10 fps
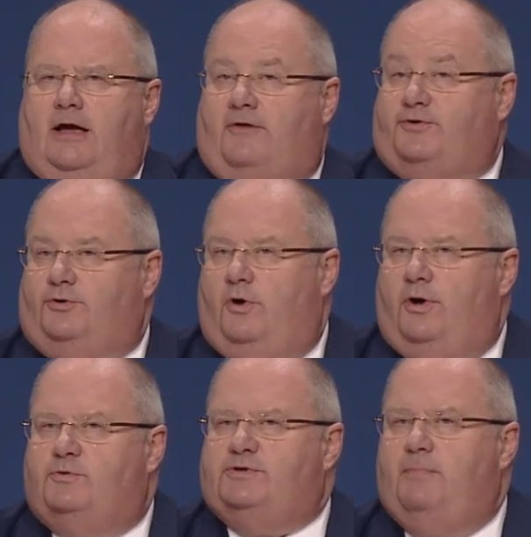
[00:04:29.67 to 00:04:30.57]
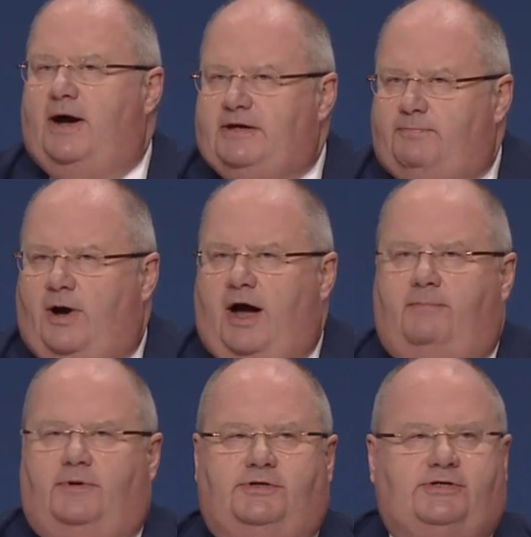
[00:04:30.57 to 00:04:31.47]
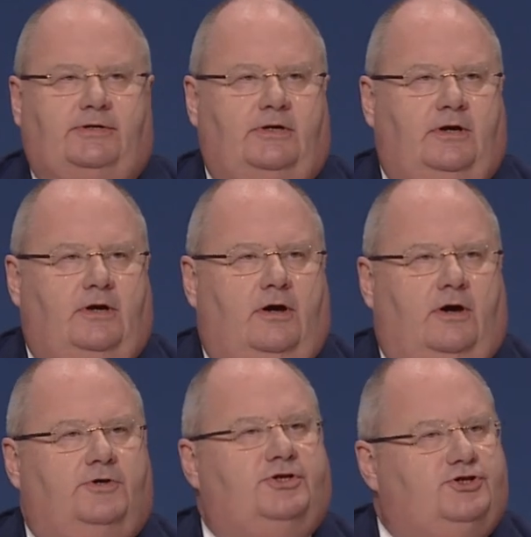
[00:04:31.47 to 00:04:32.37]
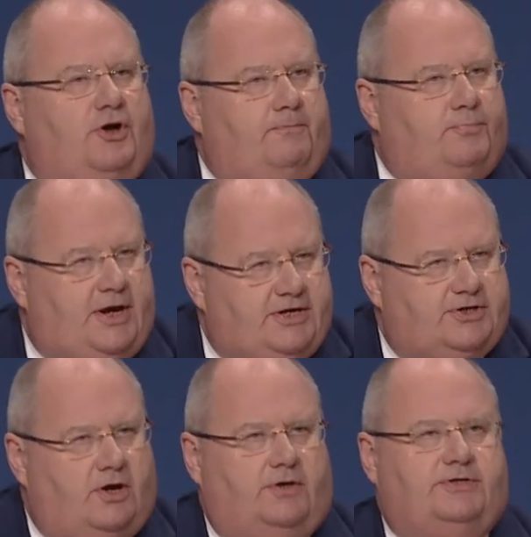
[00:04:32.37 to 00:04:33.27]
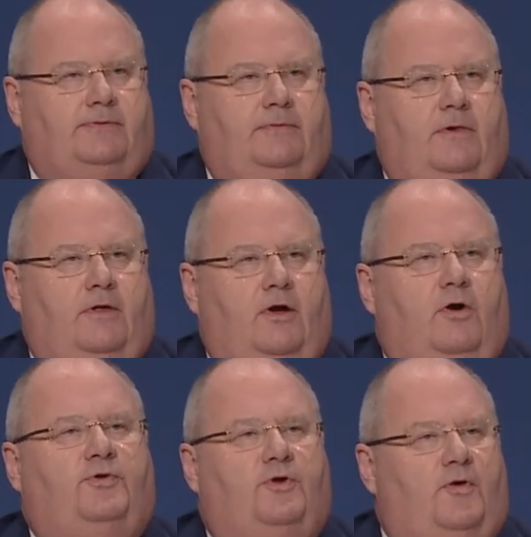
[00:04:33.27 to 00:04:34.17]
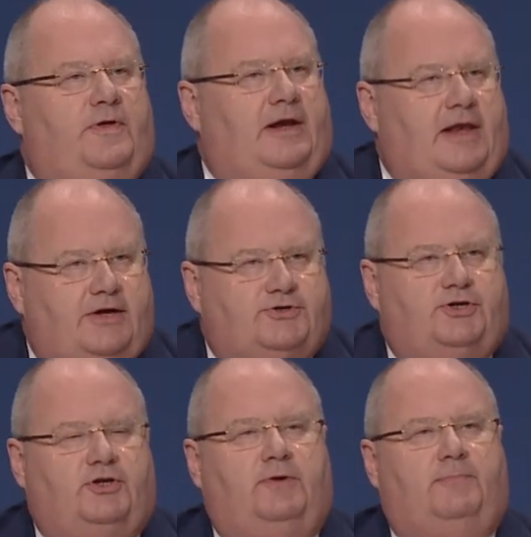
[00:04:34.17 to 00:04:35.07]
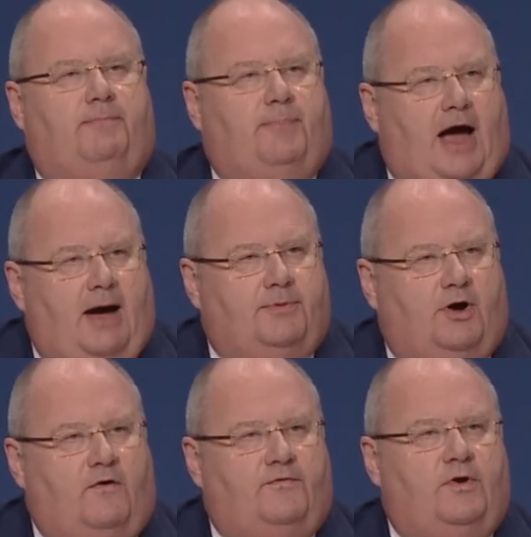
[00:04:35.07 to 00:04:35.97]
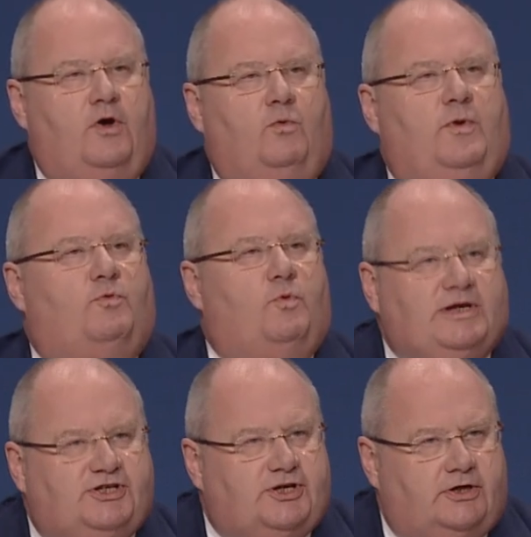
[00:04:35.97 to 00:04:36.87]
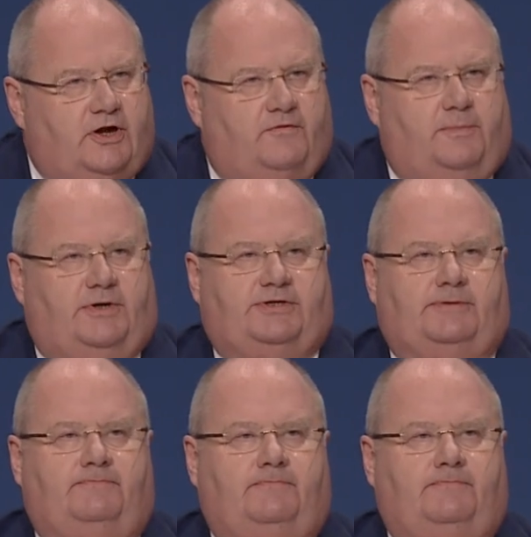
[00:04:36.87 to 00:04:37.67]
After all, it was my department under John Prescott who thought the electorate could be palmed off with regional government.